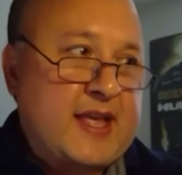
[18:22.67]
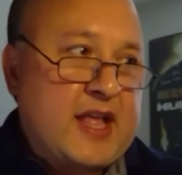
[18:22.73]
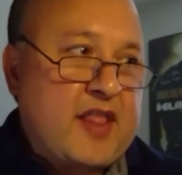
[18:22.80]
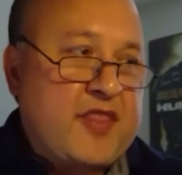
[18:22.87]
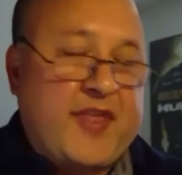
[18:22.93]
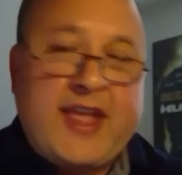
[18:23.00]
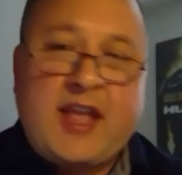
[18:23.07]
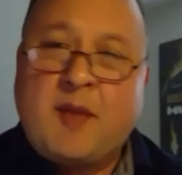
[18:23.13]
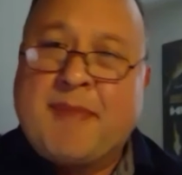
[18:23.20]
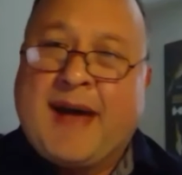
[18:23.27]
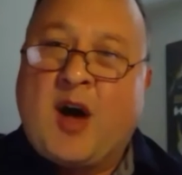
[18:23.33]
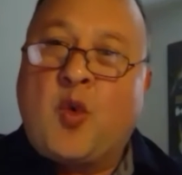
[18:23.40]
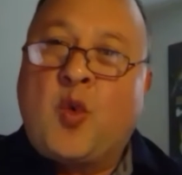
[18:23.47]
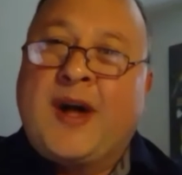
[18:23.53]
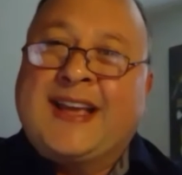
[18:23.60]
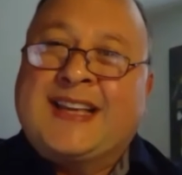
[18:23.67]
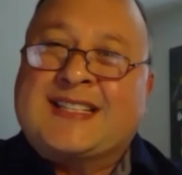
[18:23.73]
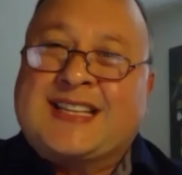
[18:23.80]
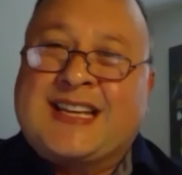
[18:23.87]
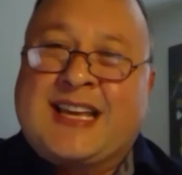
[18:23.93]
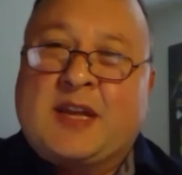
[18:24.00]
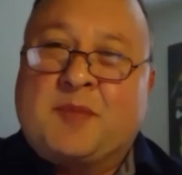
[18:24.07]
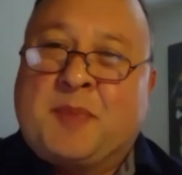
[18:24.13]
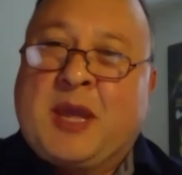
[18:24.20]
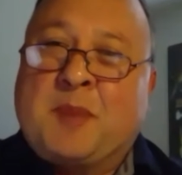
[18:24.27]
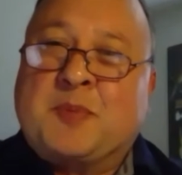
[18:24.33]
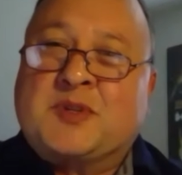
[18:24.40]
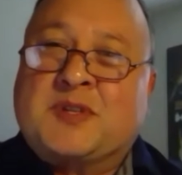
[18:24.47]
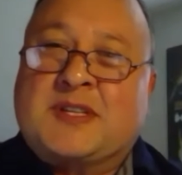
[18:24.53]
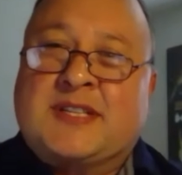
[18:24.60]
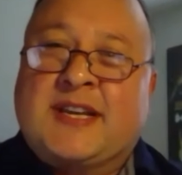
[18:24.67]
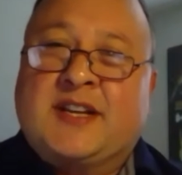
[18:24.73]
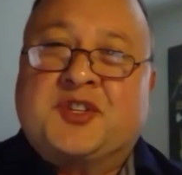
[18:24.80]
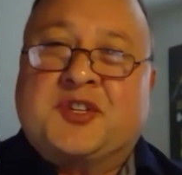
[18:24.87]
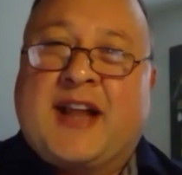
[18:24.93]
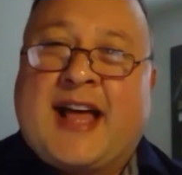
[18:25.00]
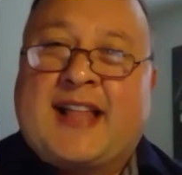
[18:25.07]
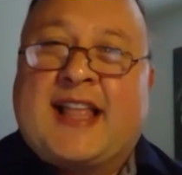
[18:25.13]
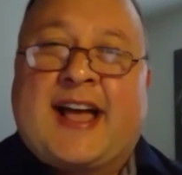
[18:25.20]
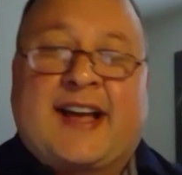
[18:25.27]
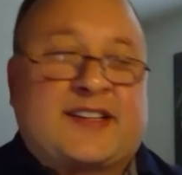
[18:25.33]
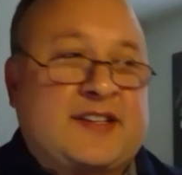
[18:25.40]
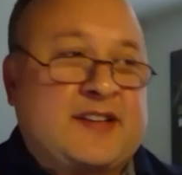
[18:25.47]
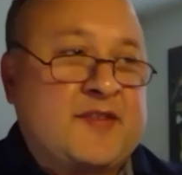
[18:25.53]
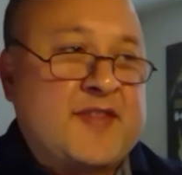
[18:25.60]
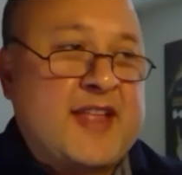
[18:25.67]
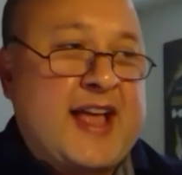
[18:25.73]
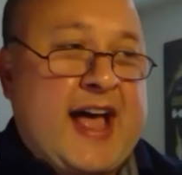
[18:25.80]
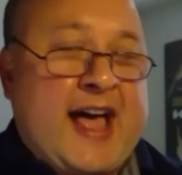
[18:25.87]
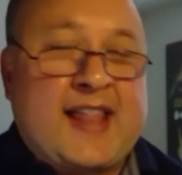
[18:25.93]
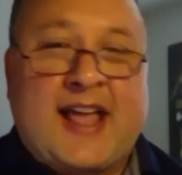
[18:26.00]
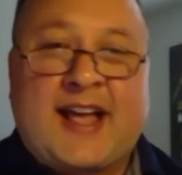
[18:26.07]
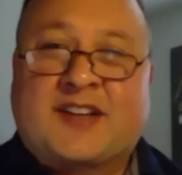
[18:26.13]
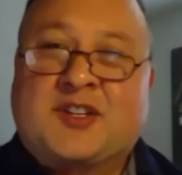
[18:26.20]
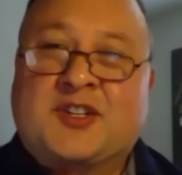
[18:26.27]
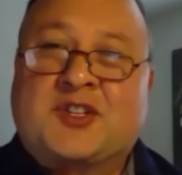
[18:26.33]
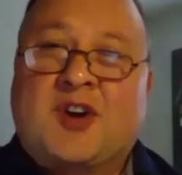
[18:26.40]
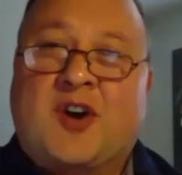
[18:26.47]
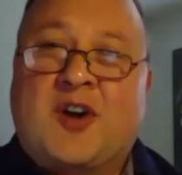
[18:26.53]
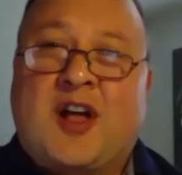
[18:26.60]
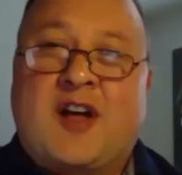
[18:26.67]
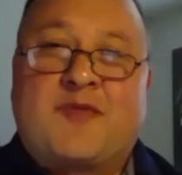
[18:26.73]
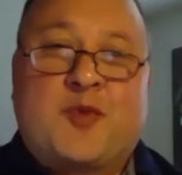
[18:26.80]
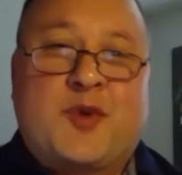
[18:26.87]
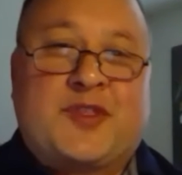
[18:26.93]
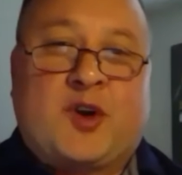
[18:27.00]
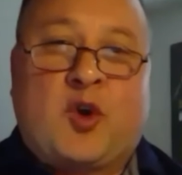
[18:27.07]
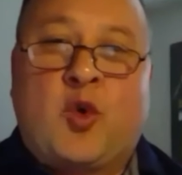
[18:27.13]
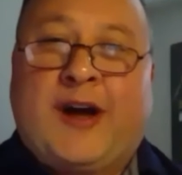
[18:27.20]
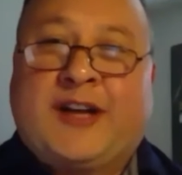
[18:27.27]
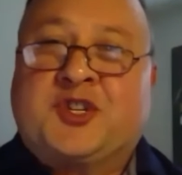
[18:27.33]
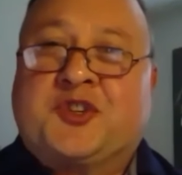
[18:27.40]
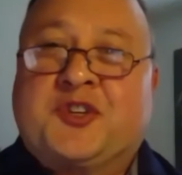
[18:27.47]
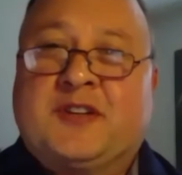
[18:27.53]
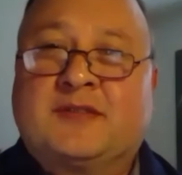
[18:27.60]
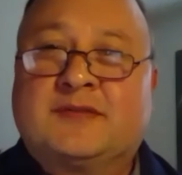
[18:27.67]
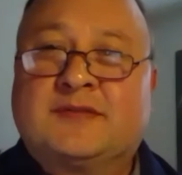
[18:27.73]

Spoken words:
think about ways to get people's attention. I like to start off with a question.